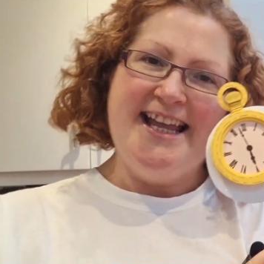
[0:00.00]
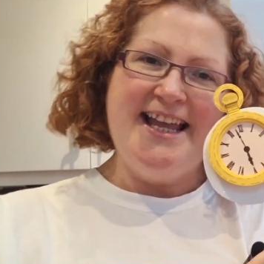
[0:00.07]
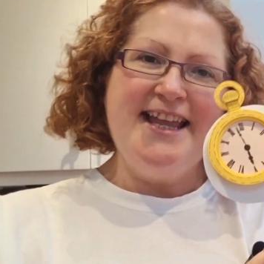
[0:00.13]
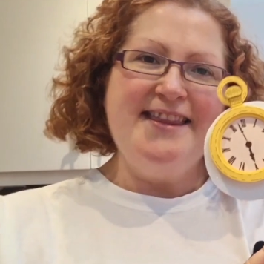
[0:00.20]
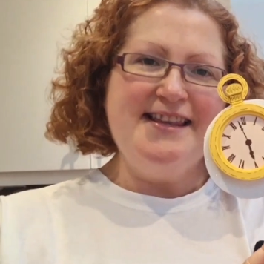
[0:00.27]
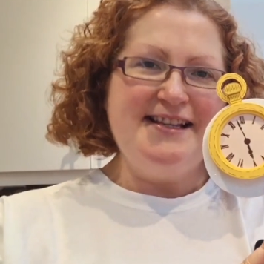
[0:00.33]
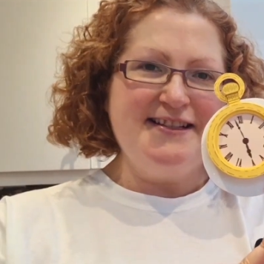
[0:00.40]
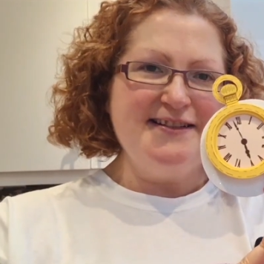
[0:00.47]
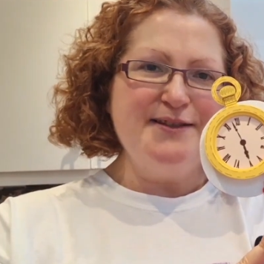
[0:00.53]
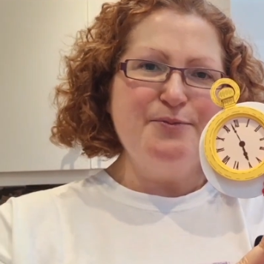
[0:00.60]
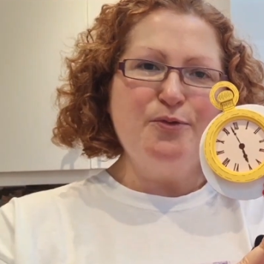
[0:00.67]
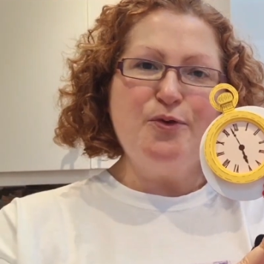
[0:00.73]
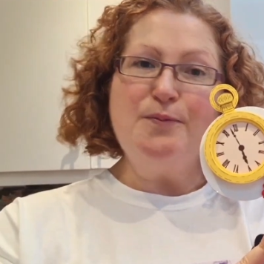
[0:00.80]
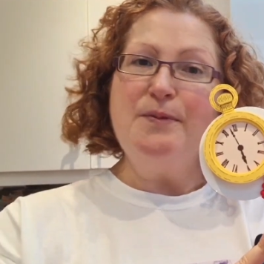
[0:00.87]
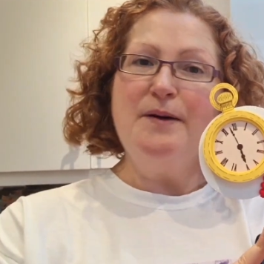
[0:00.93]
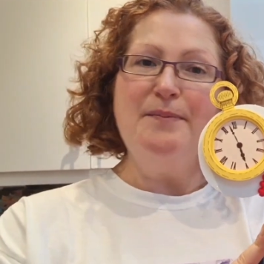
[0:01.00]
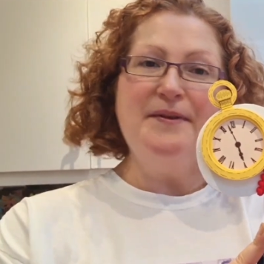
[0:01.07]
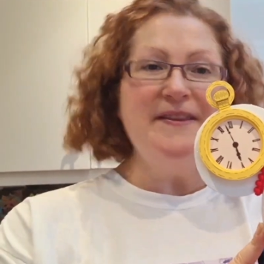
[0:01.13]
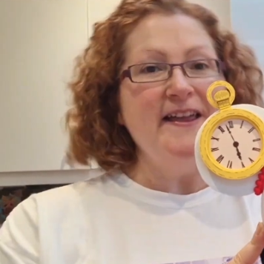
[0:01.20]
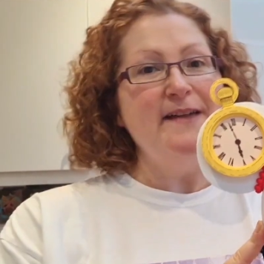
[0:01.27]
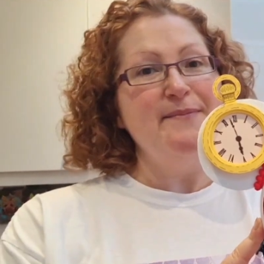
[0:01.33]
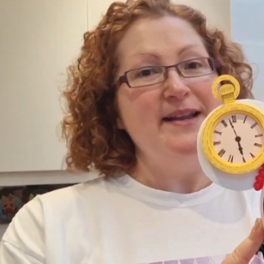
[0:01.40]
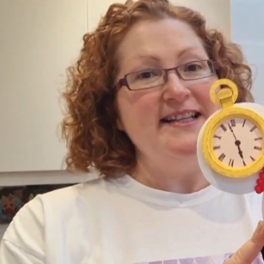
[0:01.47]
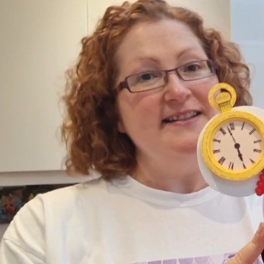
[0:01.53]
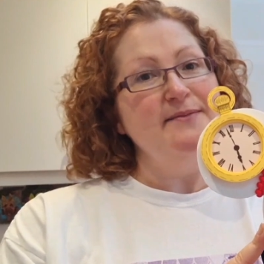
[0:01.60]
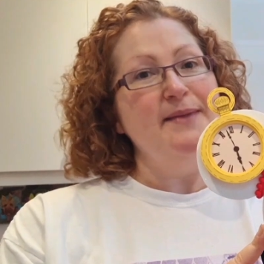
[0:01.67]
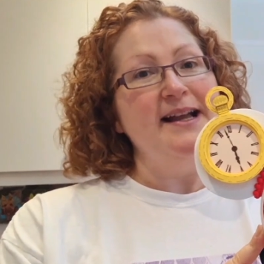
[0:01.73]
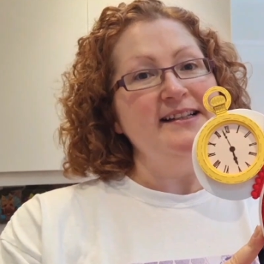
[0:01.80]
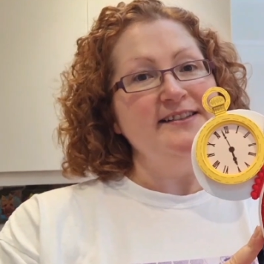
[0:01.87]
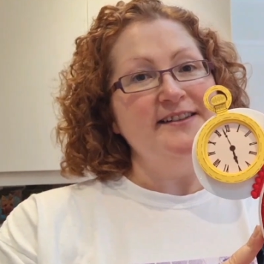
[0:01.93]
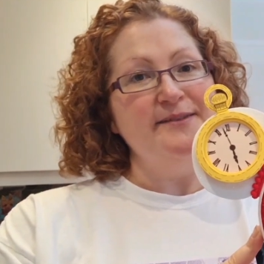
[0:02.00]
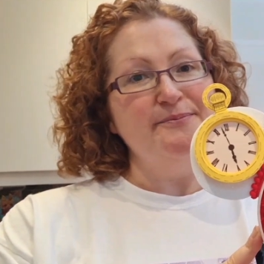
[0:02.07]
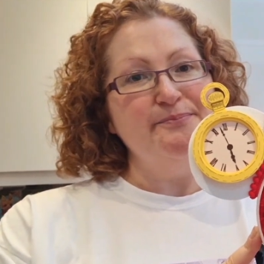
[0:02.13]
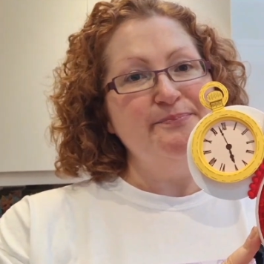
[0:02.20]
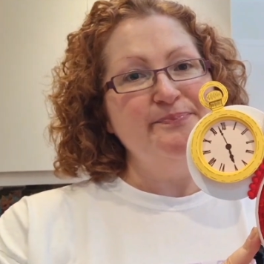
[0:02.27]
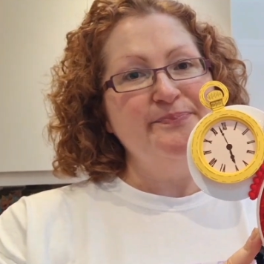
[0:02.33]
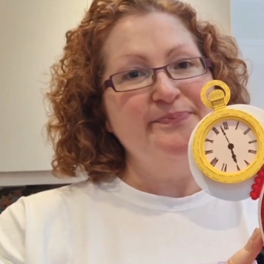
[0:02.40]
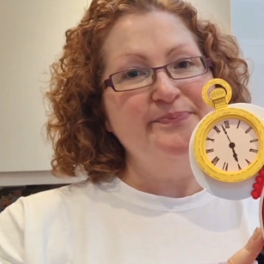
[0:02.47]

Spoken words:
and this is the wall popper that I made to match them.